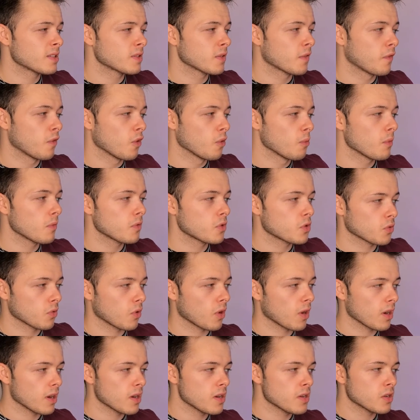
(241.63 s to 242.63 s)
a form of
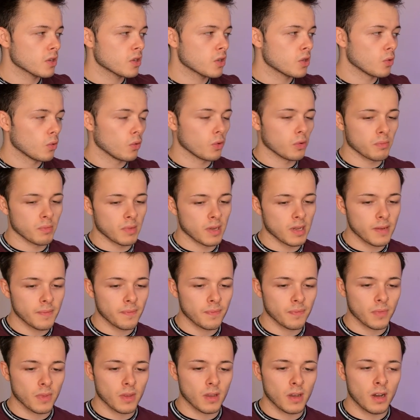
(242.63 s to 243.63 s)
dried cured
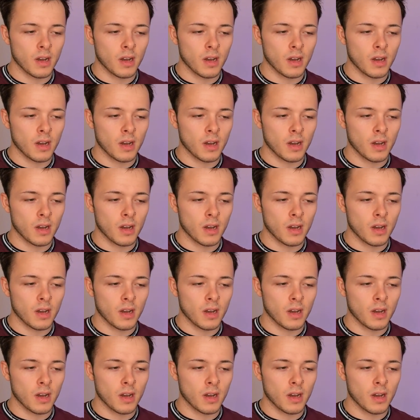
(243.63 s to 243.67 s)
meat.